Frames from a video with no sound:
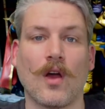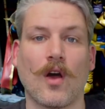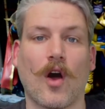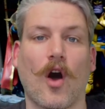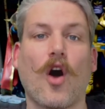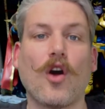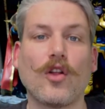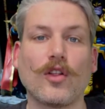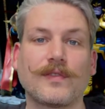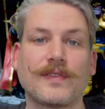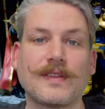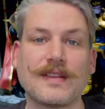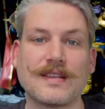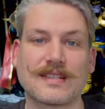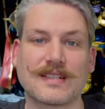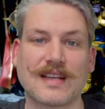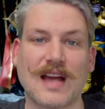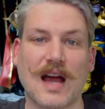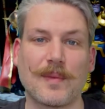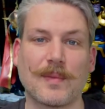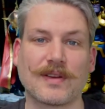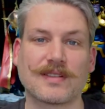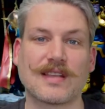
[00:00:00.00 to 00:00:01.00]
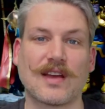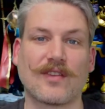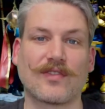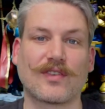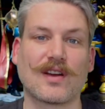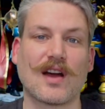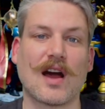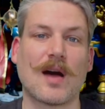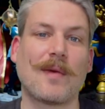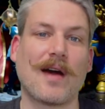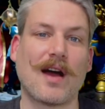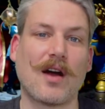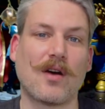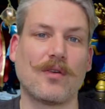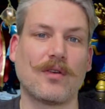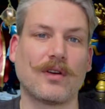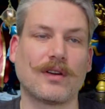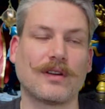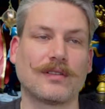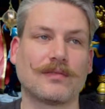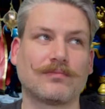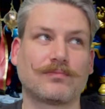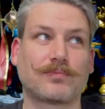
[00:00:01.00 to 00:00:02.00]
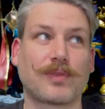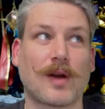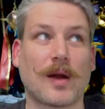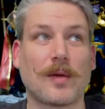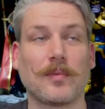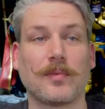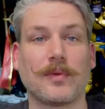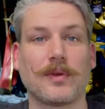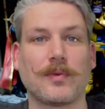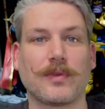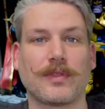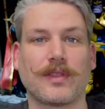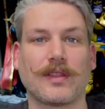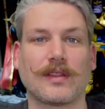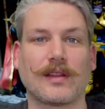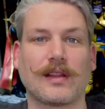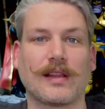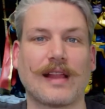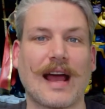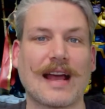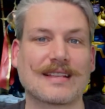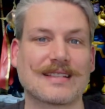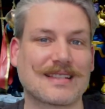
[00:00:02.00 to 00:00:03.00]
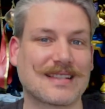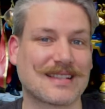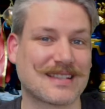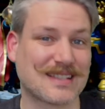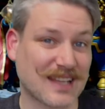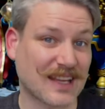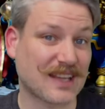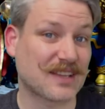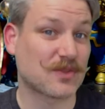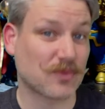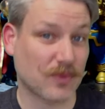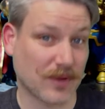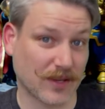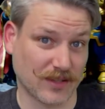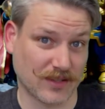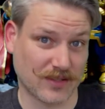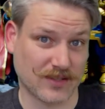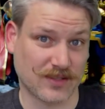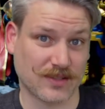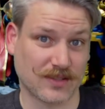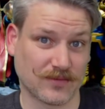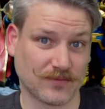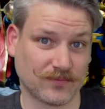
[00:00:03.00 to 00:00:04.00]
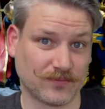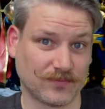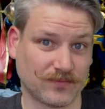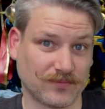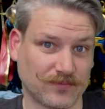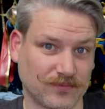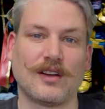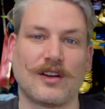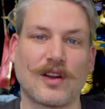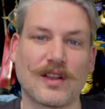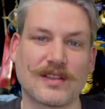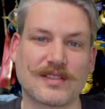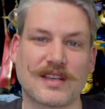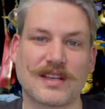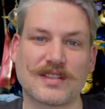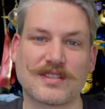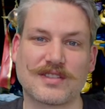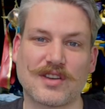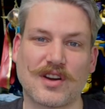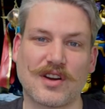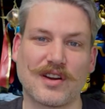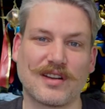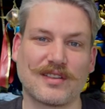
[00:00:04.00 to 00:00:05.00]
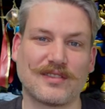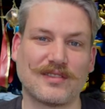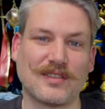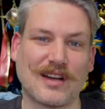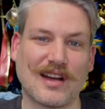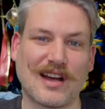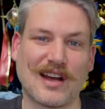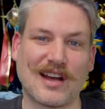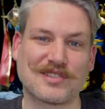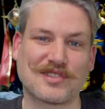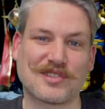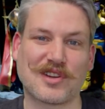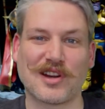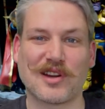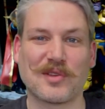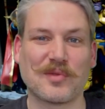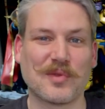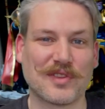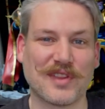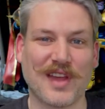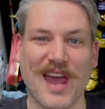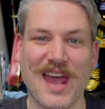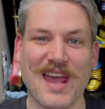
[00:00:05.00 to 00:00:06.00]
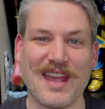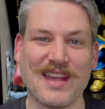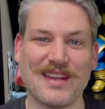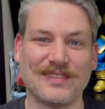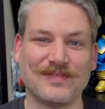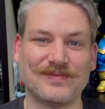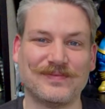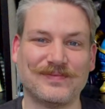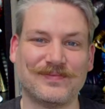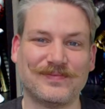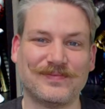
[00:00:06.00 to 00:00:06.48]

All of these comics have come out probably within the last 6 weeks. Alright, let's get started. Starting with A.